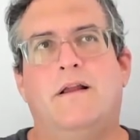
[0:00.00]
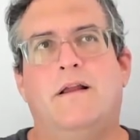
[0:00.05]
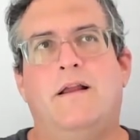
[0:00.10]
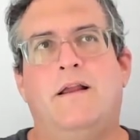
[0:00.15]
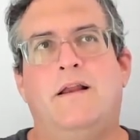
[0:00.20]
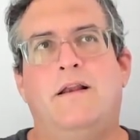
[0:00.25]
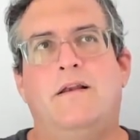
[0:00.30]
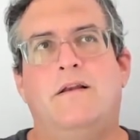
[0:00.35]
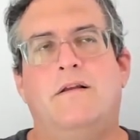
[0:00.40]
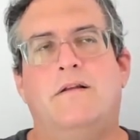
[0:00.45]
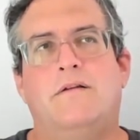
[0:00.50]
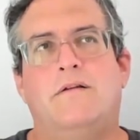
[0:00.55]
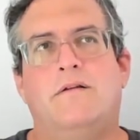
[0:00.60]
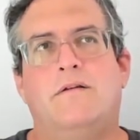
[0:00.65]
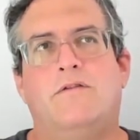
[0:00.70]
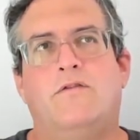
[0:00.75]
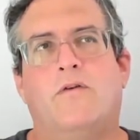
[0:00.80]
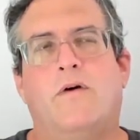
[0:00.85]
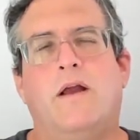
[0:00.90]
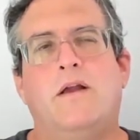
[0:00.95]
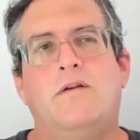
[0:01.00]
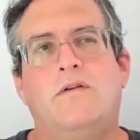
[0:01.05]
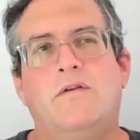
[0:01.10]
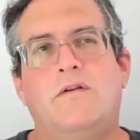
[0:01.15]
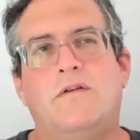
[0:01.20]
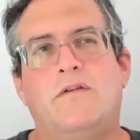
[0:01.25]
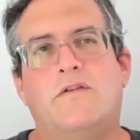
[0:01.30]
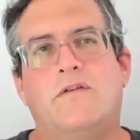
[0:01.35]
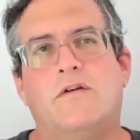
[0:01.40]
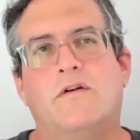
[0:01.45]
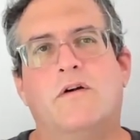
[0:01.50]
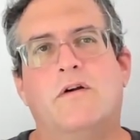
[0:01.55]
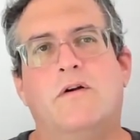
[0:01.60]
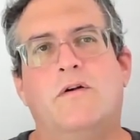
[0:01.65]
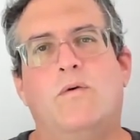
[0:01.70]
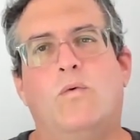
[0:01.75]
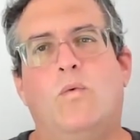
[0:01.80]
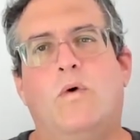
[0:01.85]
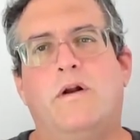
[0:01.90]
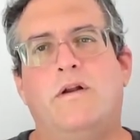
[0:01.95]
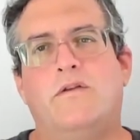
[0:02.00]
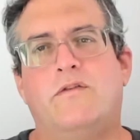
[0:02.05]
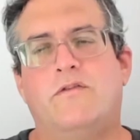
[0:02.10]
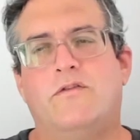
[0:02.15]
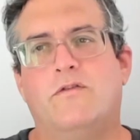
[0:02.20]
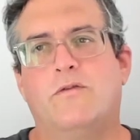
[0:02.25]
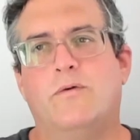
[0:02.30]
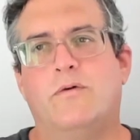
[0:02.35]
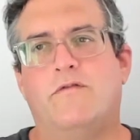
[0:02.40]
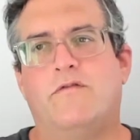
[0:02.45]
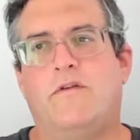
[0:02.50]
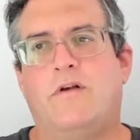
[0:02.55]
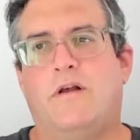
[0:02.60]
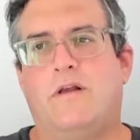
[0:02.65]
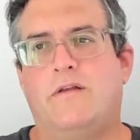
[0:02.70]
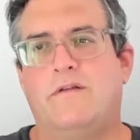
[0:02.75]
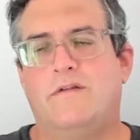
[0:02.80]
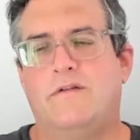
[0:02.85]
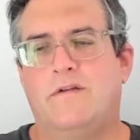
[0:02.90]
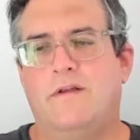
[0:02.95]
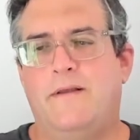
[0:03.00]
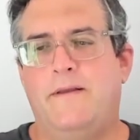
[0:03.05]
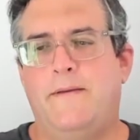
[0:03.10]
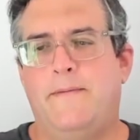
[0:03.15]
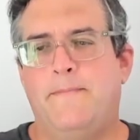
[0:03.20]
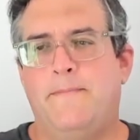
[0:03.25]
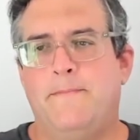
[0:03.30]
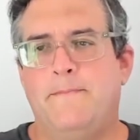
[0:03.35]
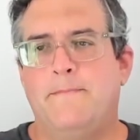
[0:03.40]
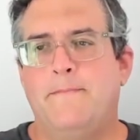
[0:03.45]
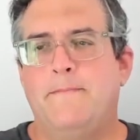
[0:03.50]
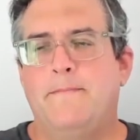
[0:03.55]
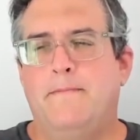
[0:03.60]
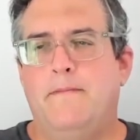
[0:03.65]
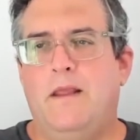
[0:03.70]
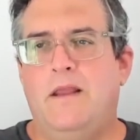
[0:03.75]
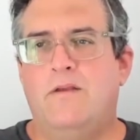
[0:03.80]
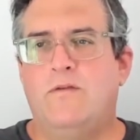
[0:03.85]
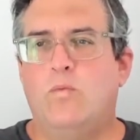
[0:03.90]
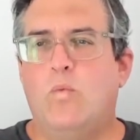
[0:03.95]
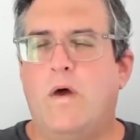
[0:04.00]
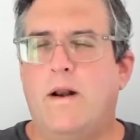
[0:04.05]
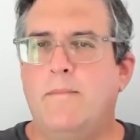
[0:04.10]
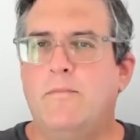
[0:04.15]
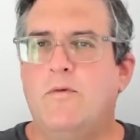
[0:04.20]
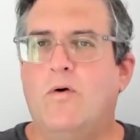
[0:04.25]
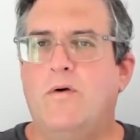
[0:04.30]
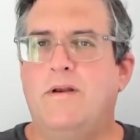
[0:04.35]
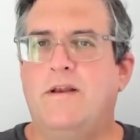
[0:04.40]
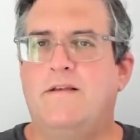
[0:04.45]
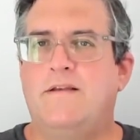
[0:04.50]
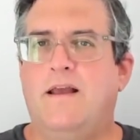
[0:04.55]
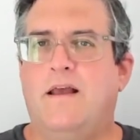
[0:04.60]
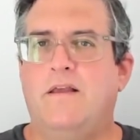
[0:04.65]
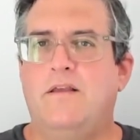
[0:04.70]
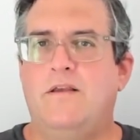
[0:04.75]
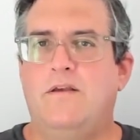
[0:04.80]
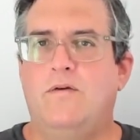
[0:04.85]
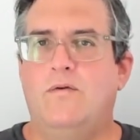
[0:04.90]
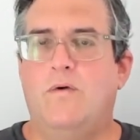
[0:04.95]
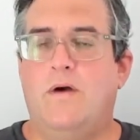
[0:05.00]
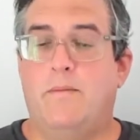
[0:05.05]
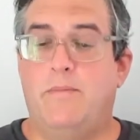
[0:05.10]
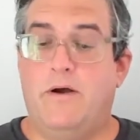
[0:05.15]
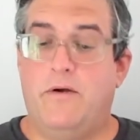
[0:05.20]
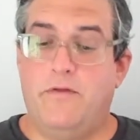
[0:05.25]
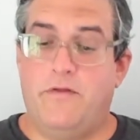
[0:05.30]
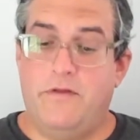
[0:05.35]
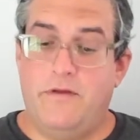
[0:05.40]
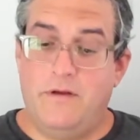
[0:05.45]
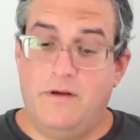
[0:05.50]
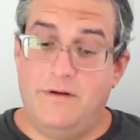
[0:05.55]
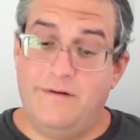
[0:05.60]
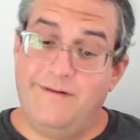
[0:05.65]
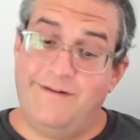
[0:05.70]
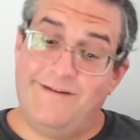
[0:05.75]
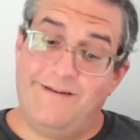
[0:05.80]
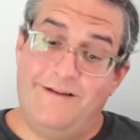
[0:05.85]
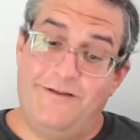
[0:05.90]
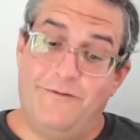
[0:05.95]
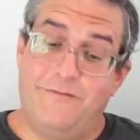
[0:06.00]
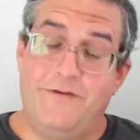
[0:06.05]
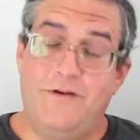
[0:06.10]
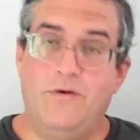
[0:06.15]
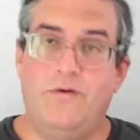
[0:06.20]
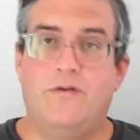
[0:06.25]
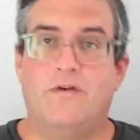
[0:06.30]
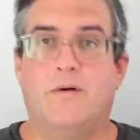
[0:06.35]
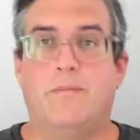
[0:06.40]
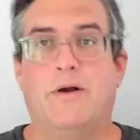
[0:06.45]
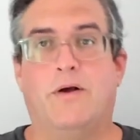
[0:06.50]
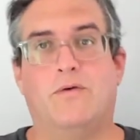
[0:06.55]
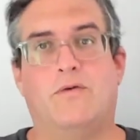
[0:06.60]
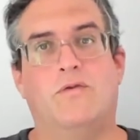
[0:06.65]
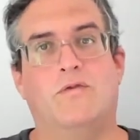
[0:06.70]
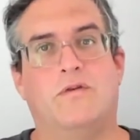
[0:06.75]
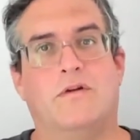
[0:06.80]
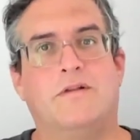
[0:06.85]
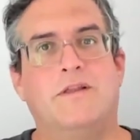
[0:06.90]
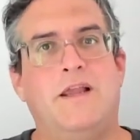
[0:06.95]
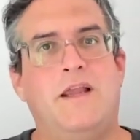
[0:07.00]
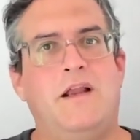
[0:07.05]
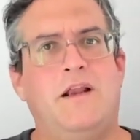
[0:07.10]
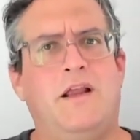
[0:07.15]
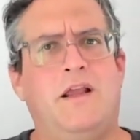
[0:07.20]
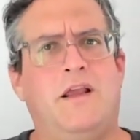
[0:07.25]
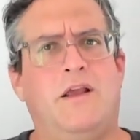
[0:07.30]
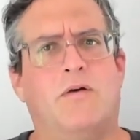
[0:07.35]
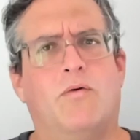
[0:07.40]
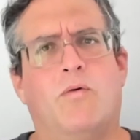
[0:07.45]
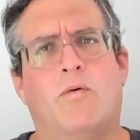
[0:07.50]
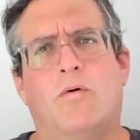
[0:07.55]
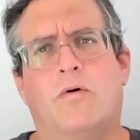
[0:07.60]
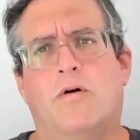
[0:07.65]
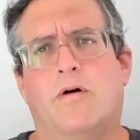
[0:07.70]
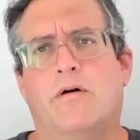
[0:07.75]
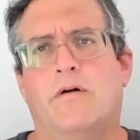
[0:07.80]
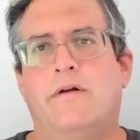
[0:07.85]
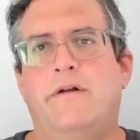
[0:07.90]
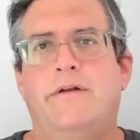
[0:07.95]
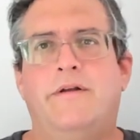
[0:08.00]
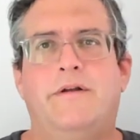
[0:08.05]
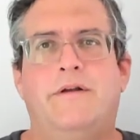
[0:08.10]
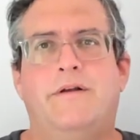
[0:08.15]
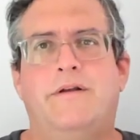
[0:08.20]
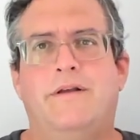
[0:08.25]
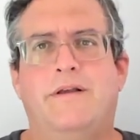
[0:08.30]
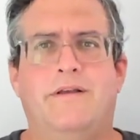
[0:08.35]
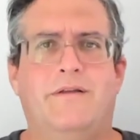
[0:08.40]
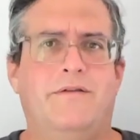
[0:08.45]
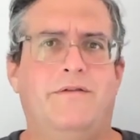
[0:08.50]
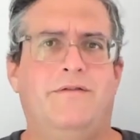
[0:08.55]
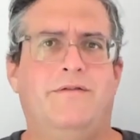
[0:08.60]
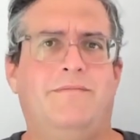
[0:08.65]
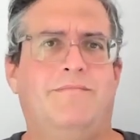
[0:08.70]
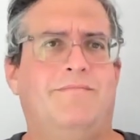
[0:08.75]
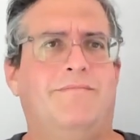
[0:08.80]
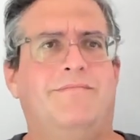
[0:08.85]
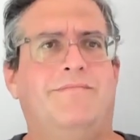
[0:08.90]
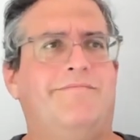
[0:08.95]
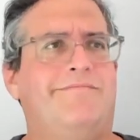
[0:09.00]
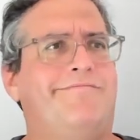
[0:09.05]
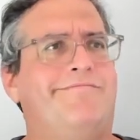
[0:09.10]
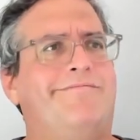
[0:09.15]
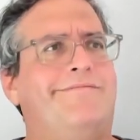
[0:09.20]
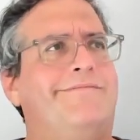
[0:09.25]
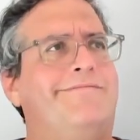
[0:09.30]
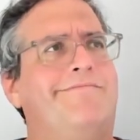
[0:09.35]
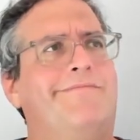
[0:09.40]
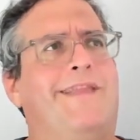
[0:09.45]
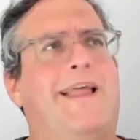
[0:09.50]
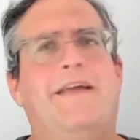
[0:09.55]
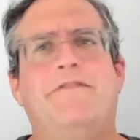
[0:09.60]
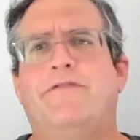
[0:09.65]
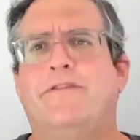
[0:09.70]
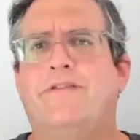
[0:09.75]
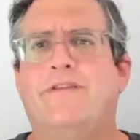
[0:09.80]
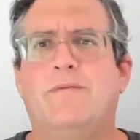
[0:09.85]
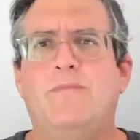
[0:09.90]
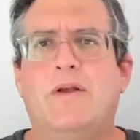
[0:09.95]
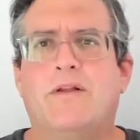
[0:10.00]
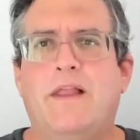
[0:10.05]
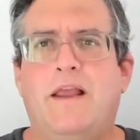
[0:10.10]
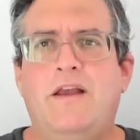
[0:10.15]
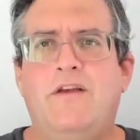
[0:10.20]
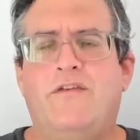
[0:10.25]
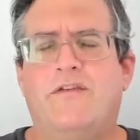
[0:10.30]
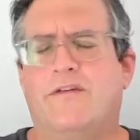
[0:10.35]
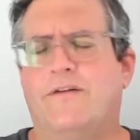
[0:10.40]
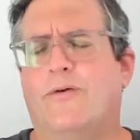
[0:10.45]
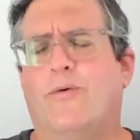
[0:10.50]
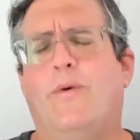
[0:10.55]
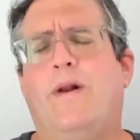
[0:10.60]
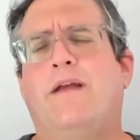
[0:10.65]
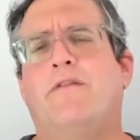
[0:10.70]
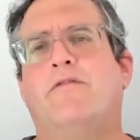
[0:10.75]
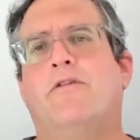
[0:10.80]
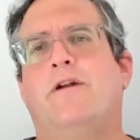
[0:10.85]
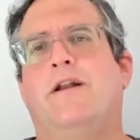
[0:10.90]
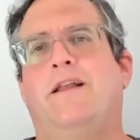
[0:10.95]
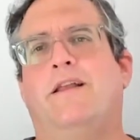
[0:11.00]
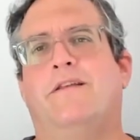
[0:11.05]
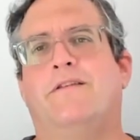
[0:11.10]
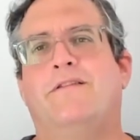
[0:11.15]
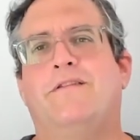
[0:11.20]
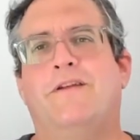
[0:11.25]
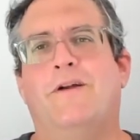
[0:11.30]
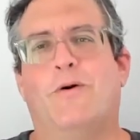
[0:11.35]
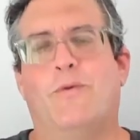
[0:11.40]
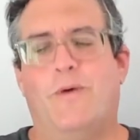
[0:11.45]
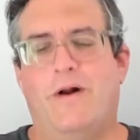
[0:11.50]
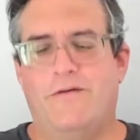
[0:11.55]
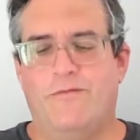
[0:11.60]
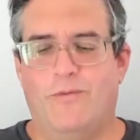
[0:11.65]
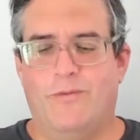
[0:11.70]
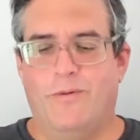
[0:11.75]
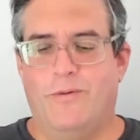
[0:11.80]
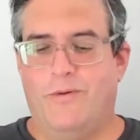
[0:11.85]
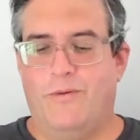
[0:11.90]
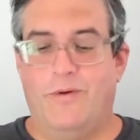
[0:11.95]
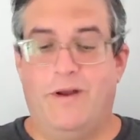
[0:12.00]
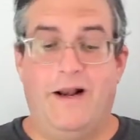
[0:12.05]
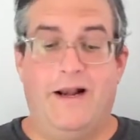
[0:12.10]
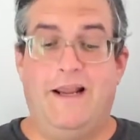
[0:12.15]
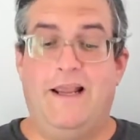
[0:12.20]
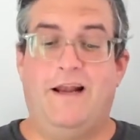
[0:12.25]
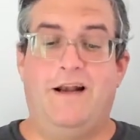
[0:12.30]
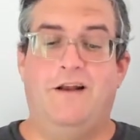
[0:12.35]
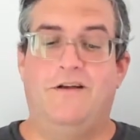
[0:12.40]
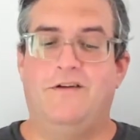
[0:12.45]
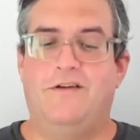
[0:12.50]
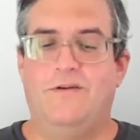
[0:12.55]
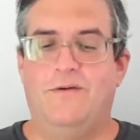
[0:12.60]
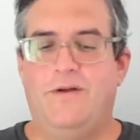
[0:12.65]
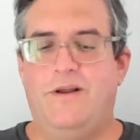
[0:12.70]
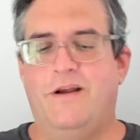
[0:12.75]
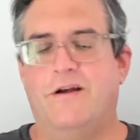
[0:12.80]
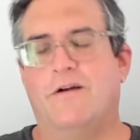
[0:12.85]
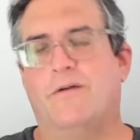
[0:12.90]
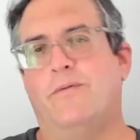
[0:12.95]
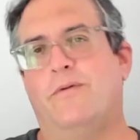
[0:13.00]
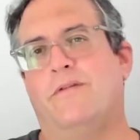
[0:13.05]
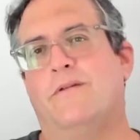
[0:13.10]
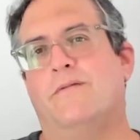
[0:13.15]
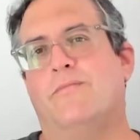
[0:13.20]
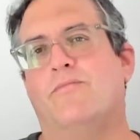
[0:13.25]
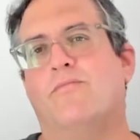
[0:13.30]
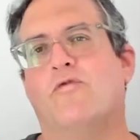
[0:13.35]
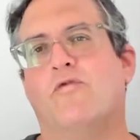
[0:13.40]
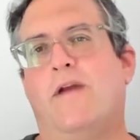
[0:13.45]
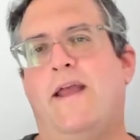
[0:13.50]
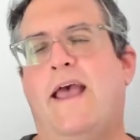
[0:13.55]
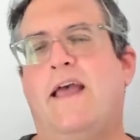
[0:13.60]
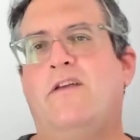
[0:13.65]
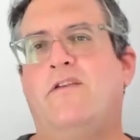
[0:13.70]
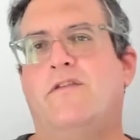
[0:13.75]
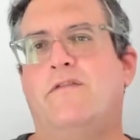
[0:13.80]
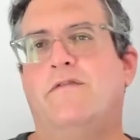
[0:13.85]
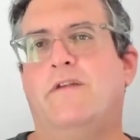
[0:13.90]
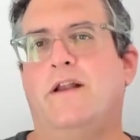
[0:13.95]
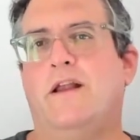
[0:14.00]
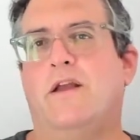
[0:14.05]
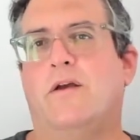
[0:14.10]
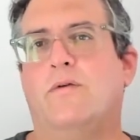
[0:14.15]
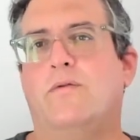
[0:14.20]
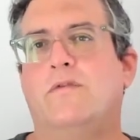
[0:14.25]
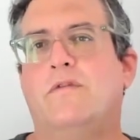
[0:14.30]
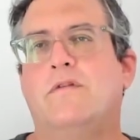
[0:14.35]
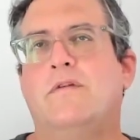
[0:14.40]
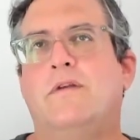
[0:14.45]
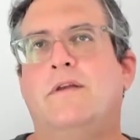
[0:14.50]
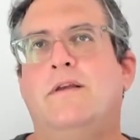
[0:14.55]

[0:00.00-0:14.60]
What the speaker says: in trying to discern what is true and false is what I'm going to tell you about things in the future, about Kundalini or is life a simulation or whatever it is, you know, whatever we're going to get into here with the reaction videos,